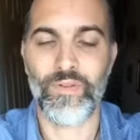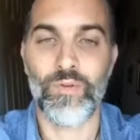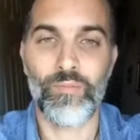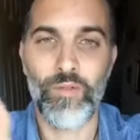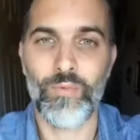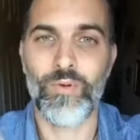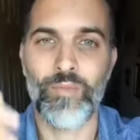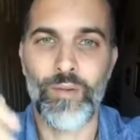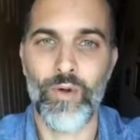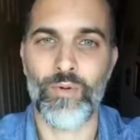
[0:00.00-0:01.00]
moment
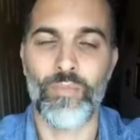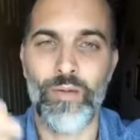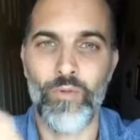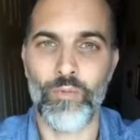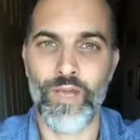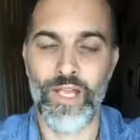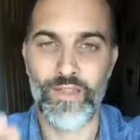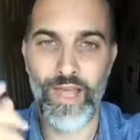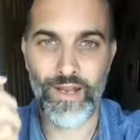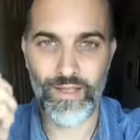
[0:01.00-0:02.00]
by moment by moment. And
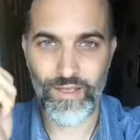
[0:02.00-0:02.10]
that